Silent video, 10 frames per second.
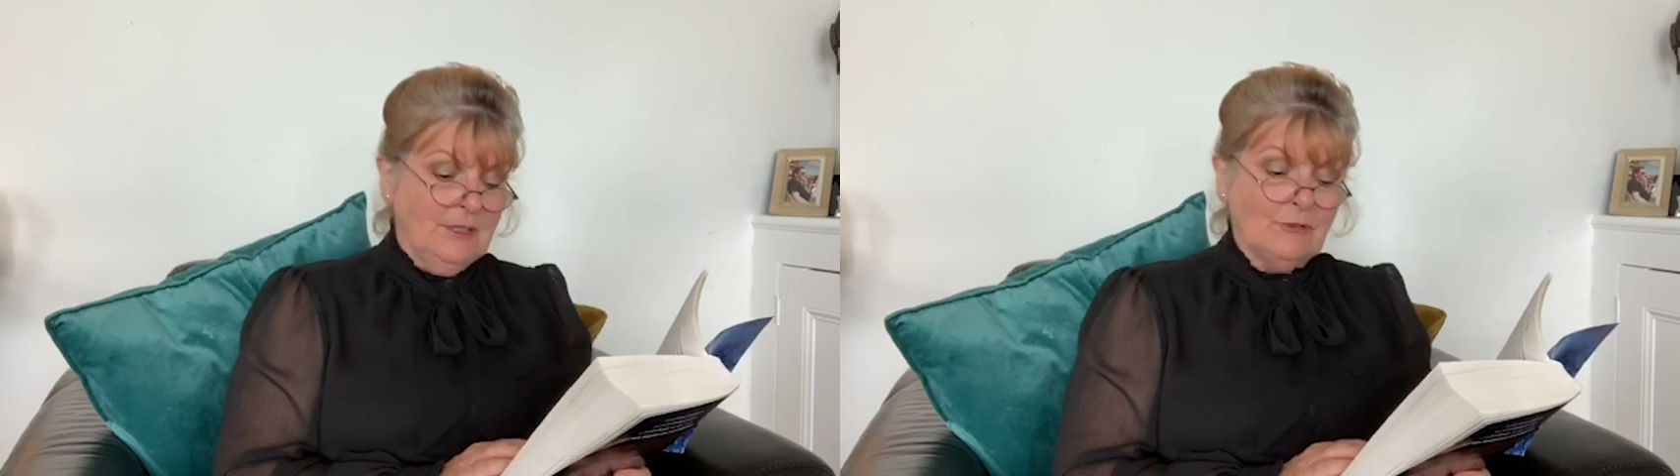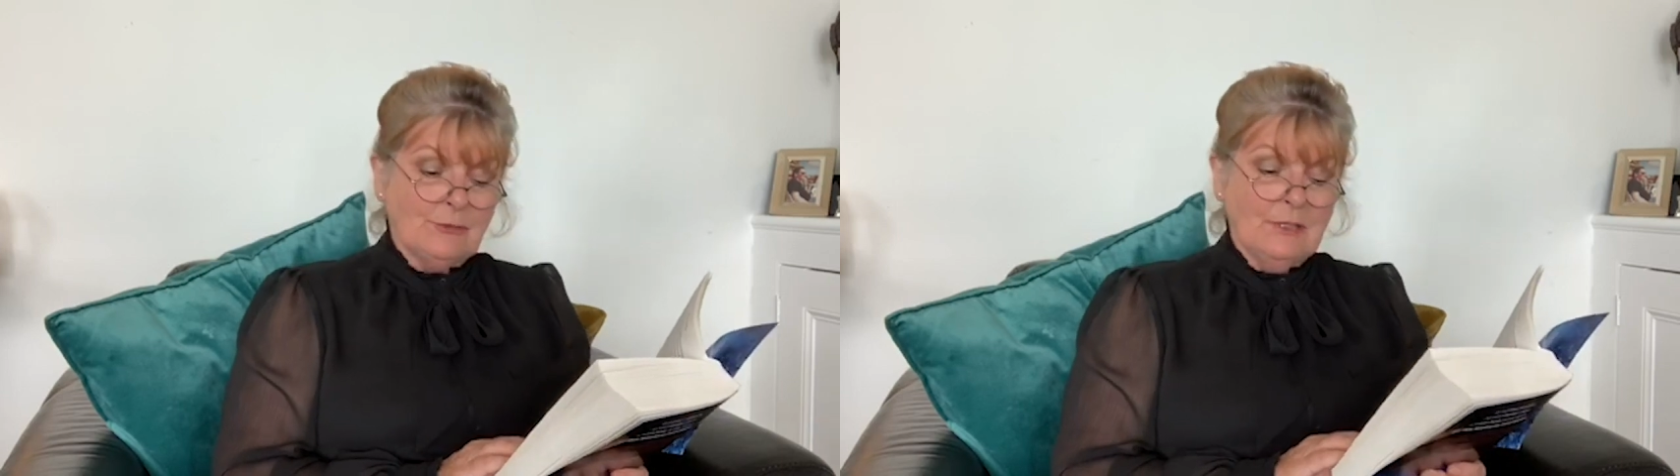
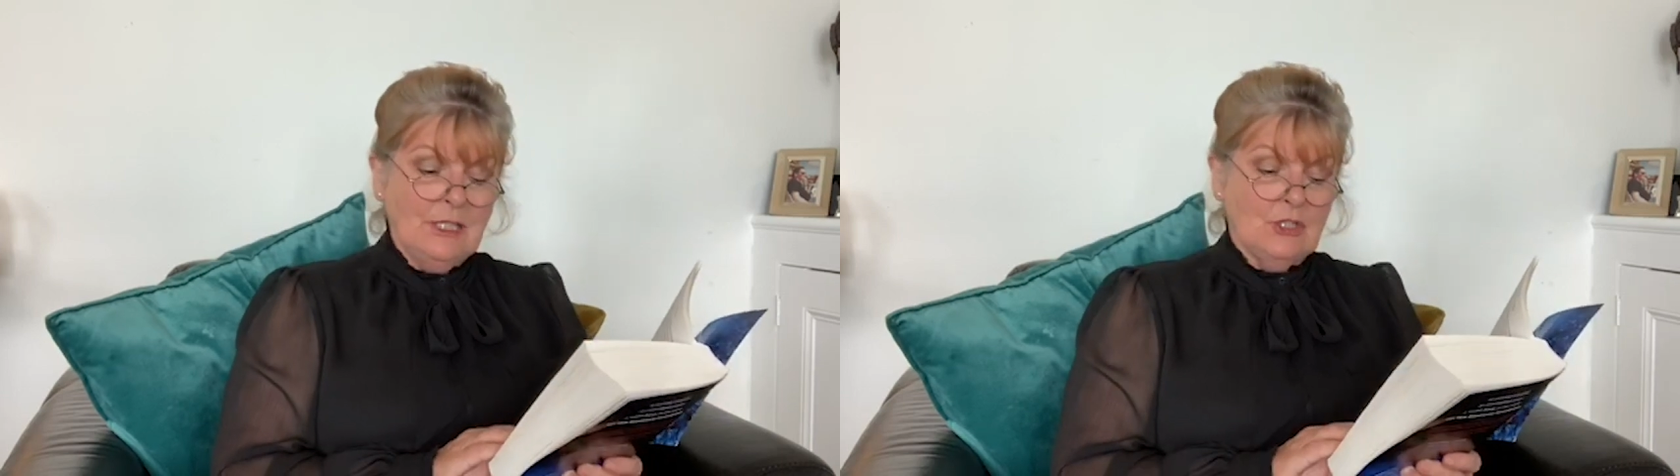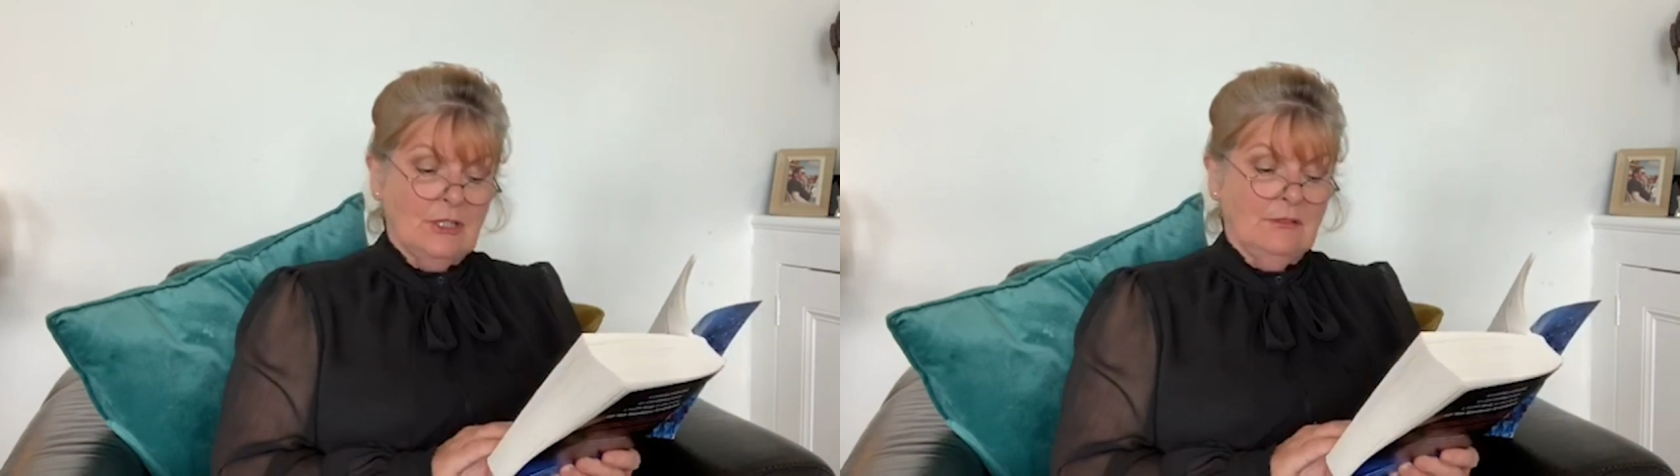3
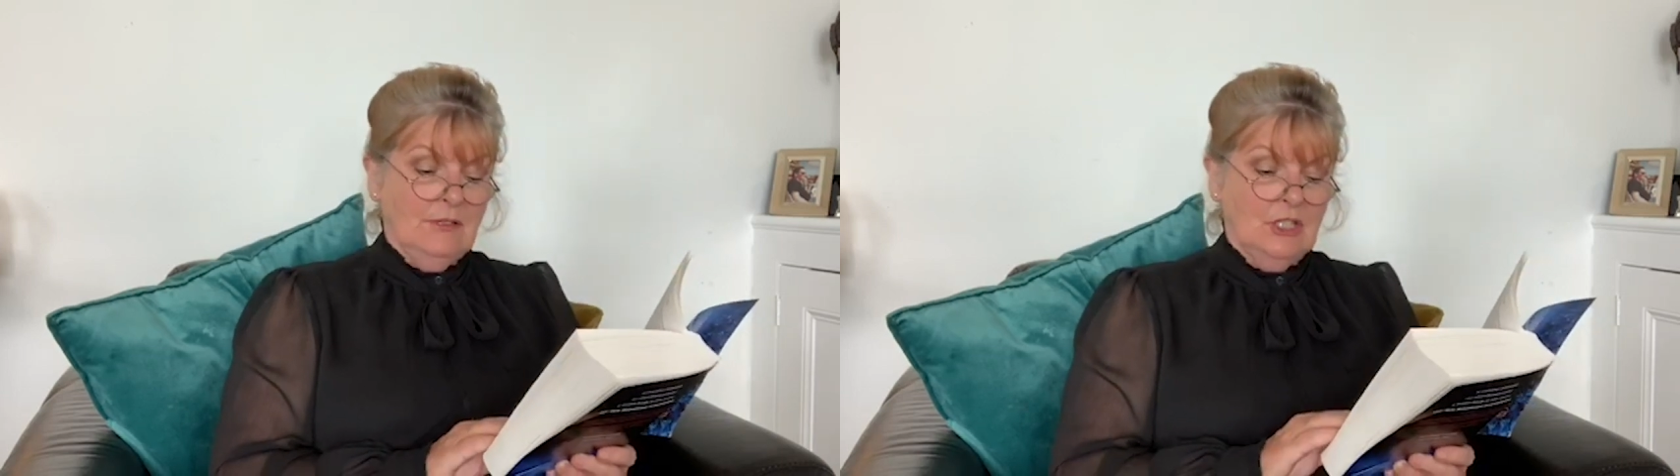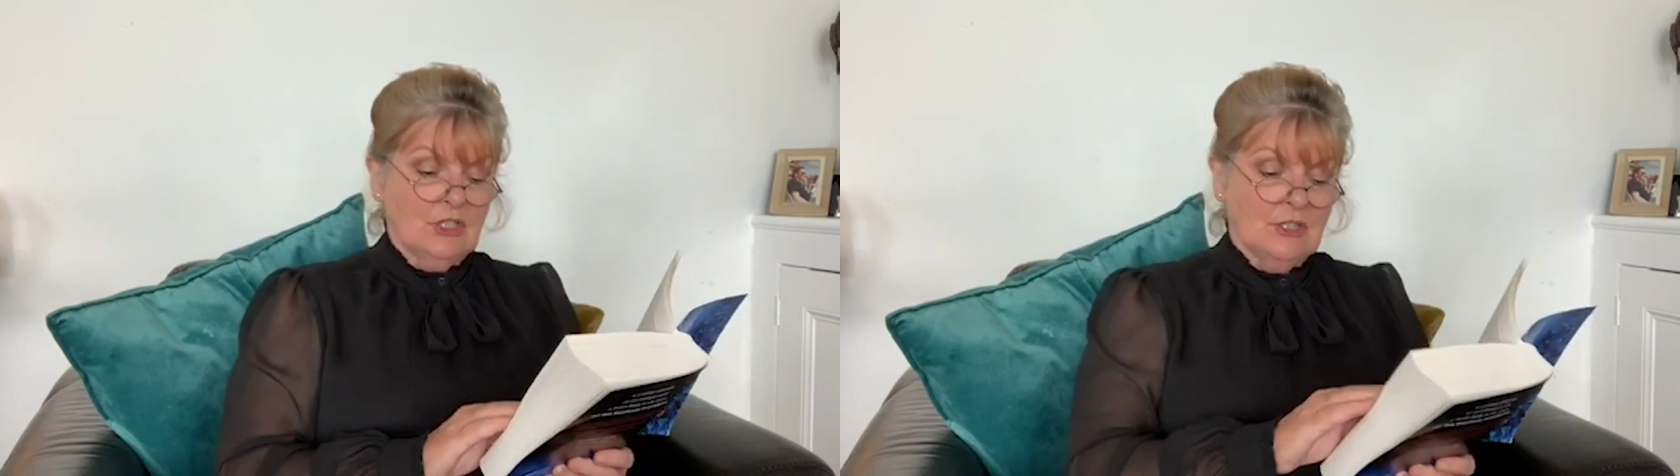
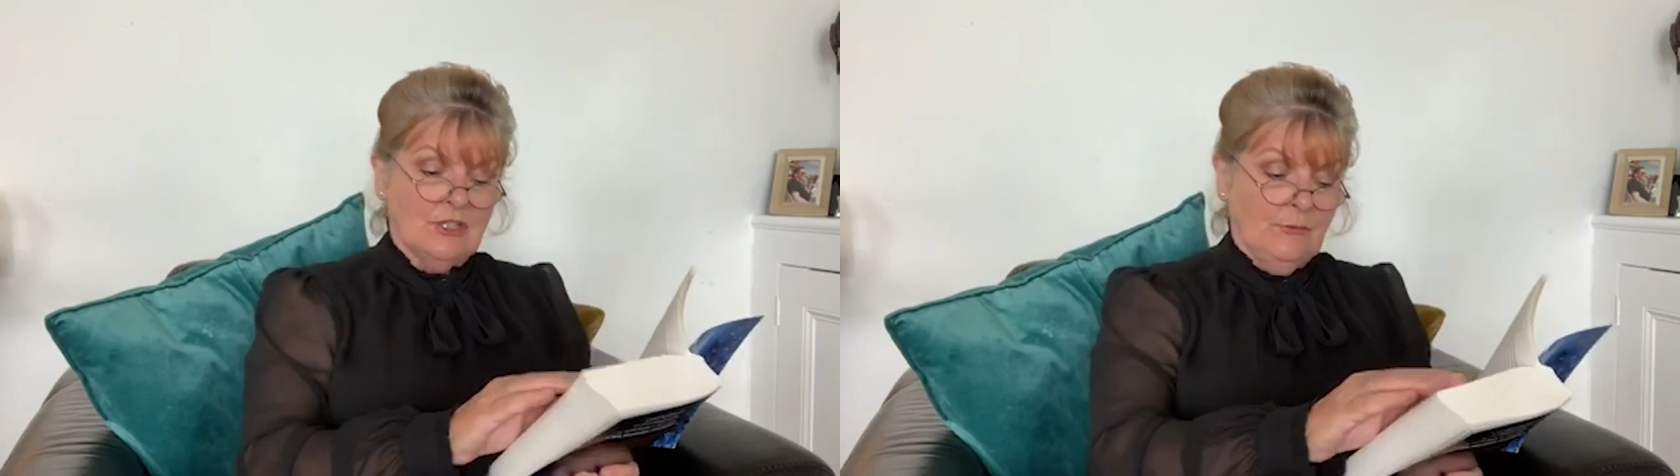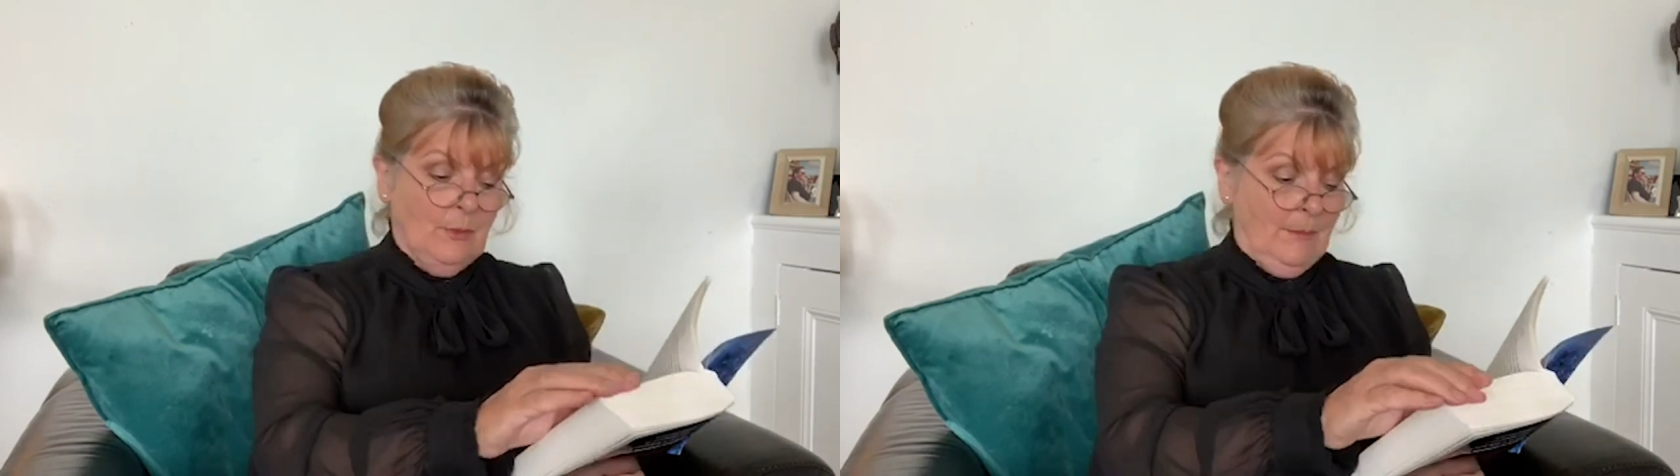generations
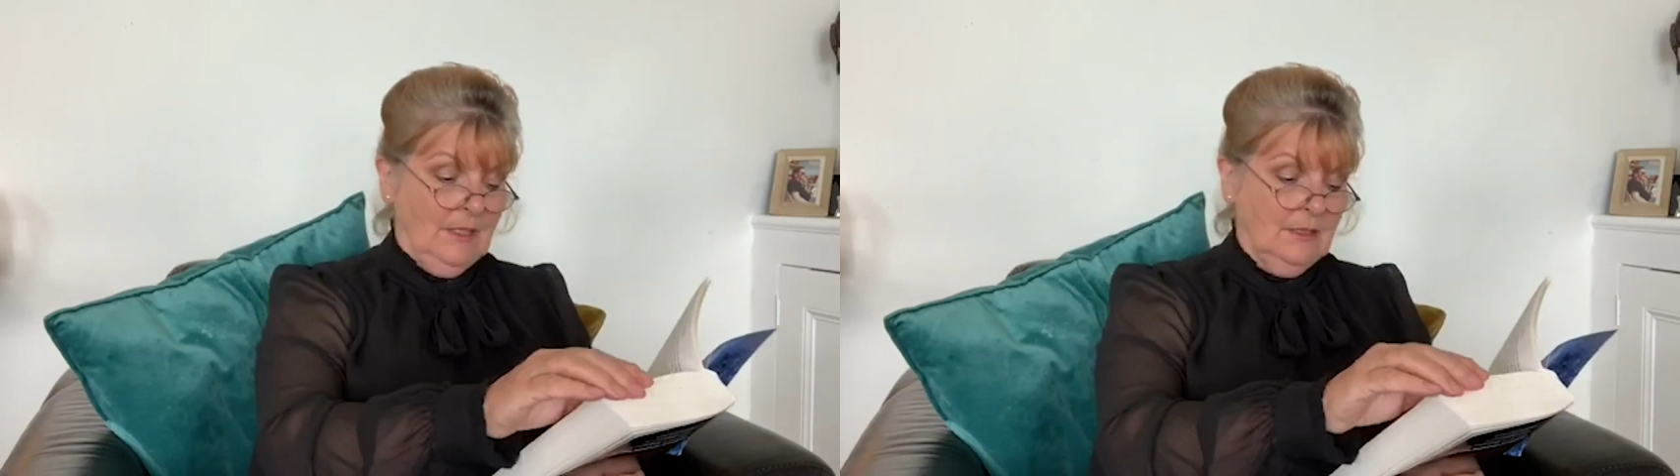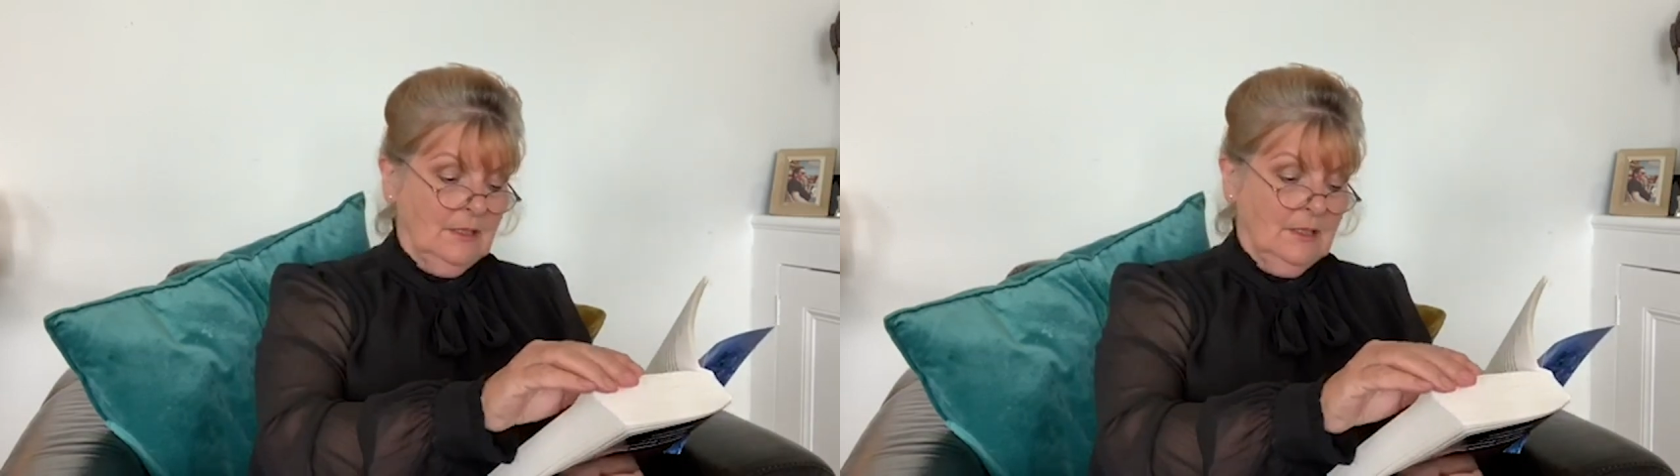of women: